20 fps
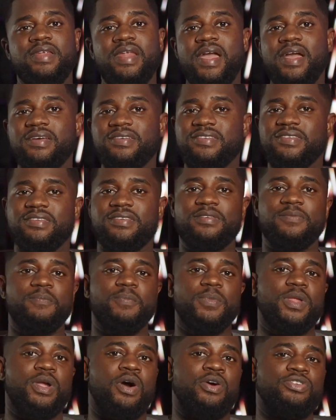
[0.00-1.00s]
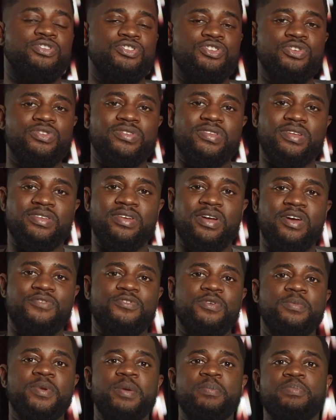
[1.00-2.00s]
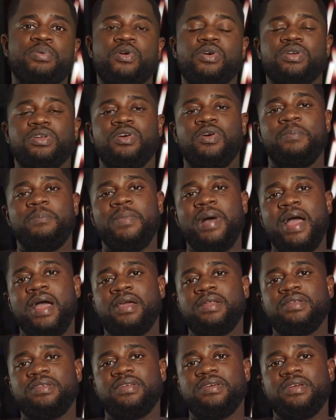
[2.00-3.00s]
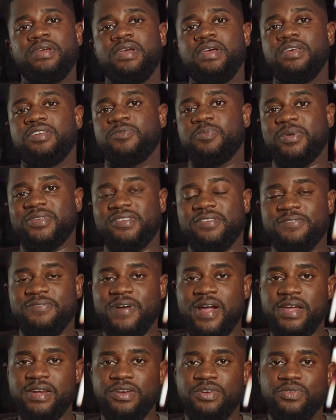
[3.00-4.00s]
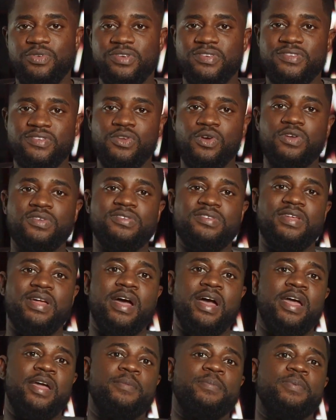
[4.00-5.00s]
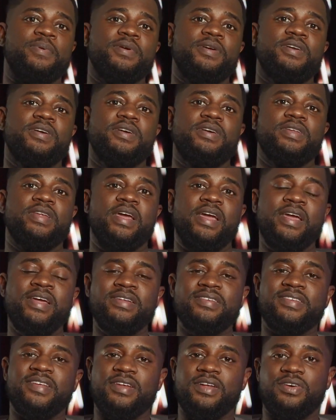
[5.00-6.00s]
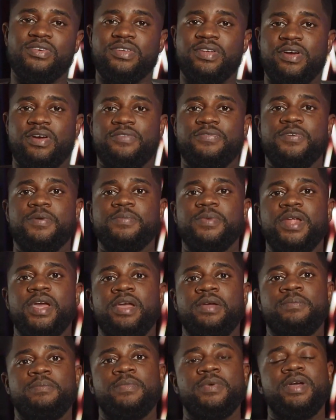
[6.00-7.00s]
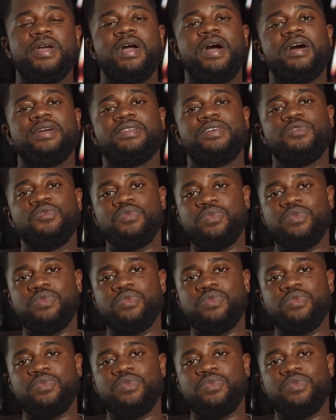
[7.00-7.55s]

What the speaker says: Next, I'll use the Terraform import command, specifying the resource type, the internal Terraform name, and the